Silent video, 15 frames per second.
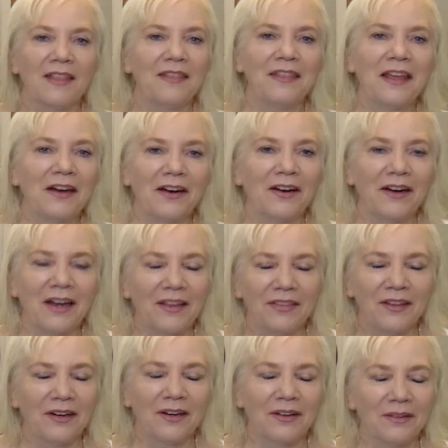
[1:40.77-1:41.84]
And
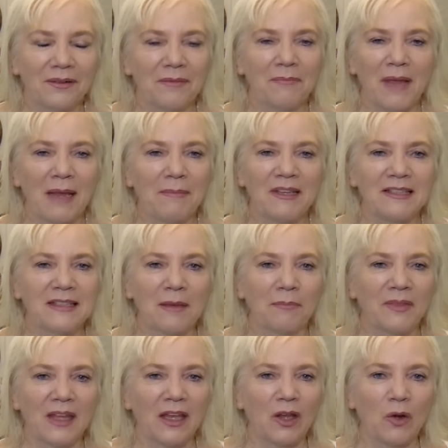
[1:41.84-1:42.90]
there may be
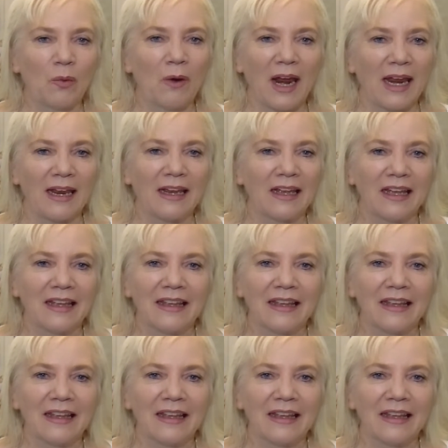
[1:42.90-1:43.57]
something great